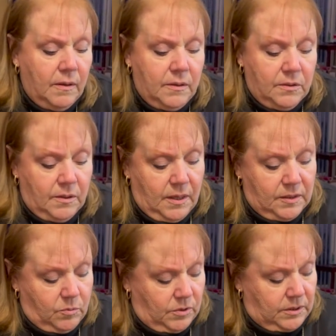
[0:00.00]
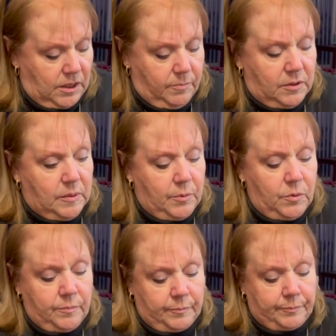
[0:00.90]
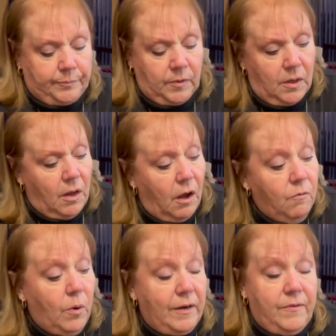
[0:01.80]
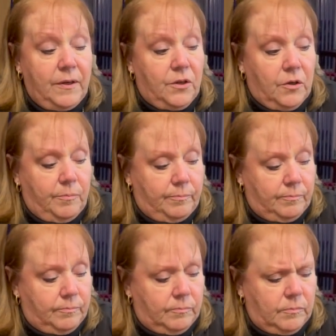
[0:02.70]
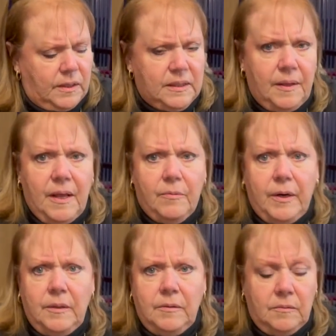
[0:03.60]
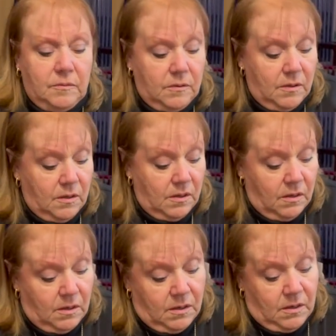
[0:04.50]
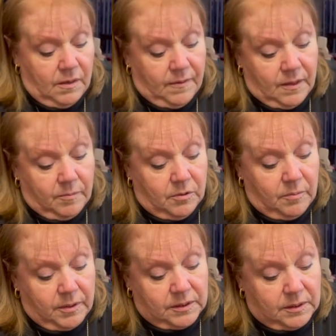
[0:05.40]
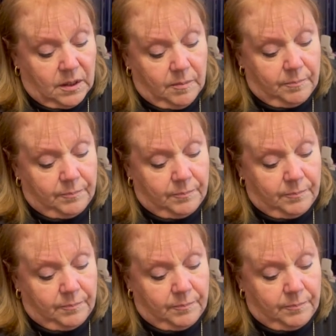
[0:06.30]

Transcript: So that's 1 tablespoon of white vinegar. I said that right. And then I'm going to mix it up.